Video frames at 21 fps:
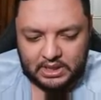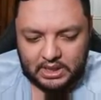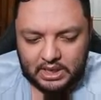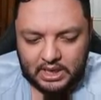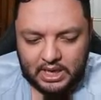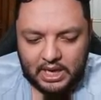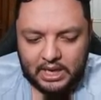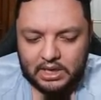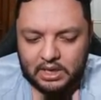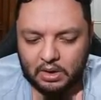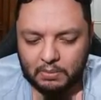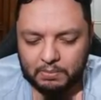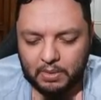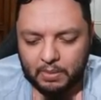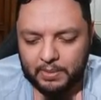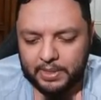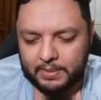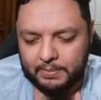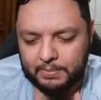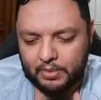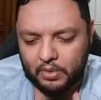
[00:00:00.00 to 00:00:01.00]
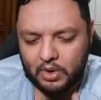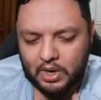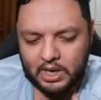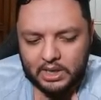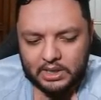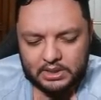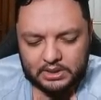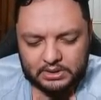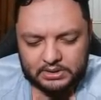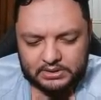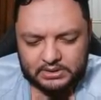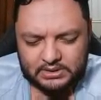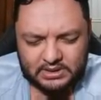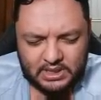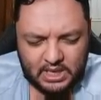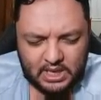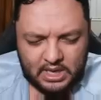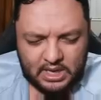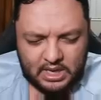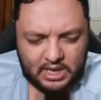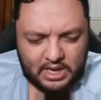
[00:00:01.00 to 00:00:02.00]
I combo with the boa because
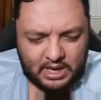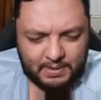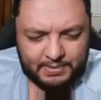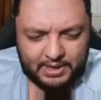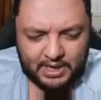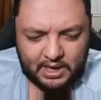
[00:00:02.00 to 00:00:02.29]
I mean